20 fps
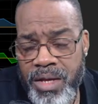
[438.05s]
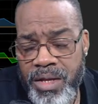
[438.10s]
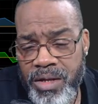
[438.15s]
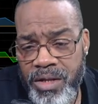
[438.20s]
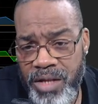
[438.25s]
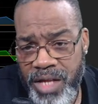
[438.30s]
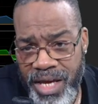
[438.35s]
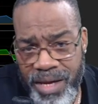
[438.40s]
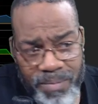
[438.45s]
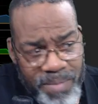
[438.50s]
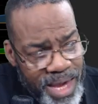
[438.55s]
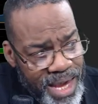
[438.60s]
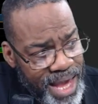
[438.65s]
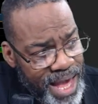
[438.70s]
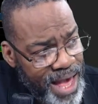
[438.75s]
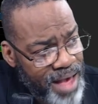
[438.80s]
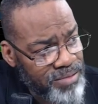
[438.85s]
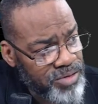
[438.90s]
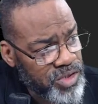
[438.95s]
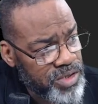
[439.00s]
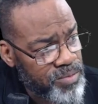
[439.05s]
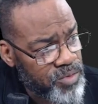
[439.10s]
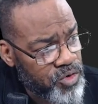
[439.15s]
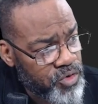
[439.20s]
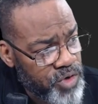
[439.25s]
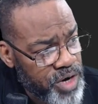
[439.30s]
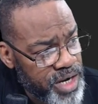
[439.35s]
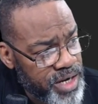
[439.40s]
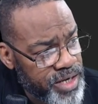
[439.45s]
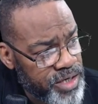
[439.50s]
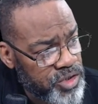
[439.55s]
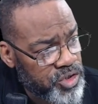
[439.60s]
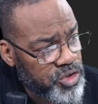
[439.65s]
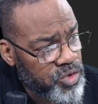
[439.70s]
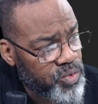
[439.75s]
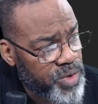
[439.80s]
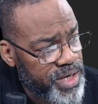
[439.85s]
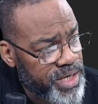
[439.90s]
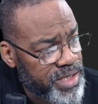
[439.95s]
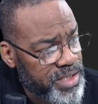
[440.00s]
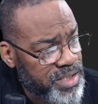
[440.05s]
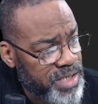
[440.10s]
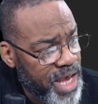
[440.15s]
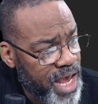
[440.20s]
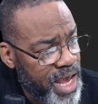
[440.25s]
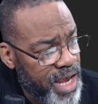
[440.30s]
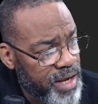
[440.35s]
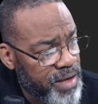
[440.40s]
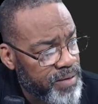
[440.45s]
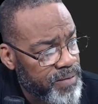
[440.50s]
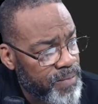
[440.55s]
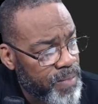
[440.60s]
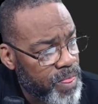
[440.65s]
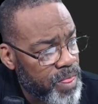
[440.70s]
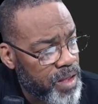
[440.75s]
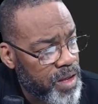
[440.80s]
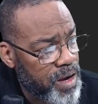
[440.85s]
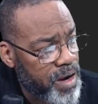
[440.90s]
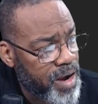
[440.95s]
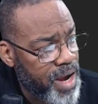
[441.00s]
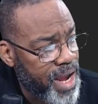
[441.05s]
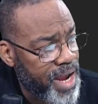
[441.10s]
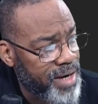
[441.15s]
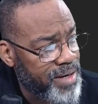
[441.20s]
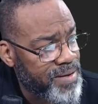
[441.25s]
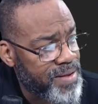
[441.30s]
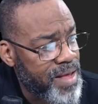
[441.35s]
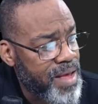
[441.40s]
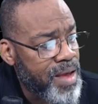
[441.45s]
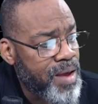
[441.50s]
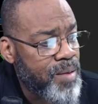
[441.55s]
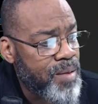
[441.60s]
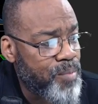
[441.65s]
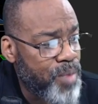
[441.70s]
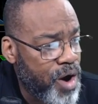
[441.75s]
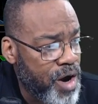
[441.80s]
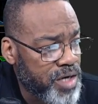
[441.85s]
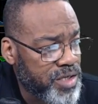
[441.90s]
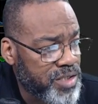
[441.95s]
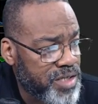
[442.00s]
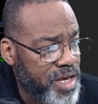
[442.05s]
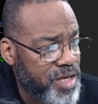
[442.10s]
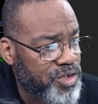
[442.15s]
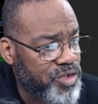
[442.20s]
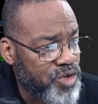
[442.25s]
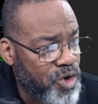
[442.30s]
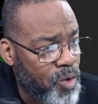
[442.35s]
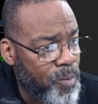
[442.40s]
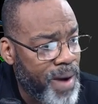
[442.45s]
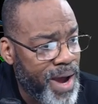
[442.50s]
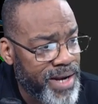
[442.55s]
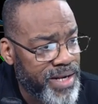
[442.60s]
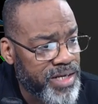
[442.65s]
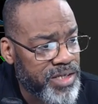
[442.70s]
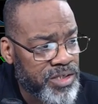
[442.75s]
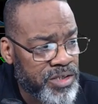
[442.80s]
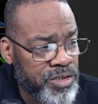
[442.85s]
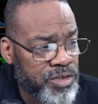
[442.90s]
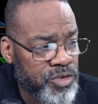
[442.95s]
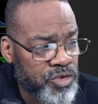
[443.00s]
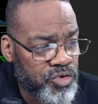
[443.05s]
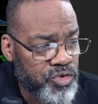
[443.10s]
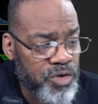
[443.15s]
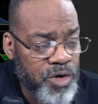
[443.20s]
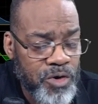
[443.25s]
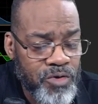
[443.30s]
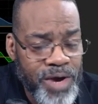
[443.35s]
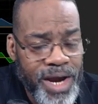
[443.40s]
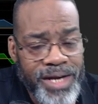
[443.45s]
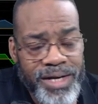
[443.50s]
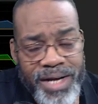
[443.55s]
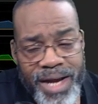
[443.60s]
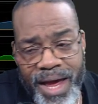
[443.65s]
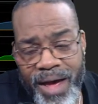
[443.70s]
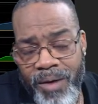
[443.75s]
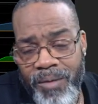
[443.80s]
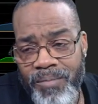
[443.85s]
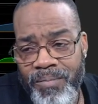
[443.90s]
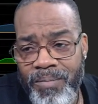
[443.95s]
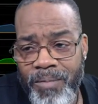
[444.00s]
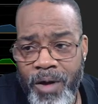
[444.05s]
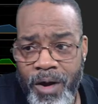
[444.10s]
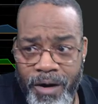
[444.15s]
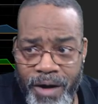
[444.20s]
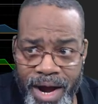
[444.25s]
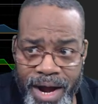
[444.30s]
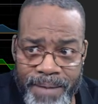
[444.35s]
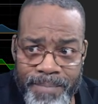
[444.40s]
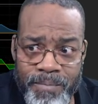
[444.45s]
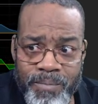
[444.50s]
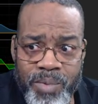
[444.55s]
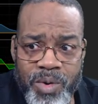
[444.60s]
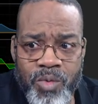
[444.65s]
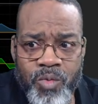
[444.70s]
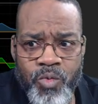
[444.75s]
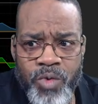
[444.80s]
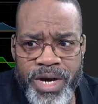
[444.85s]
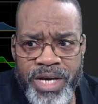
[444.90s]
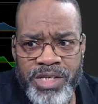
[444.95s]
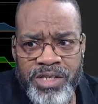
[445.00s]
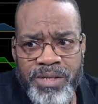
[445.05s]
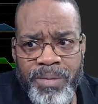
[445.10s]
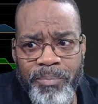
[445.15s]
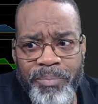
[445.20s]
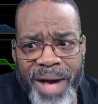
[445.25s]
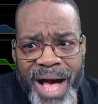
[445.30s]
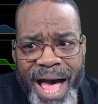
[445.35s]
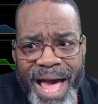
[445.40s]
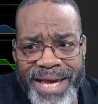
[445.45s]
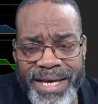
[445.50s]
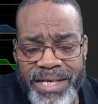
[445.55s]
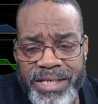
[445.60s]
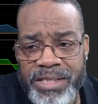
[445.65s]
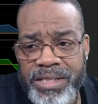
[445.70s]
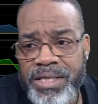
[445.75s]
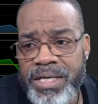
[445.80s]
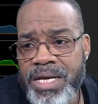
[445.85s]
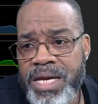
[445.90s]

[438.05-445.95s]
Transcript: Lee may have some credence to what he's saying. All right. Mark says nobody is in control right now. All right. But where's the bias?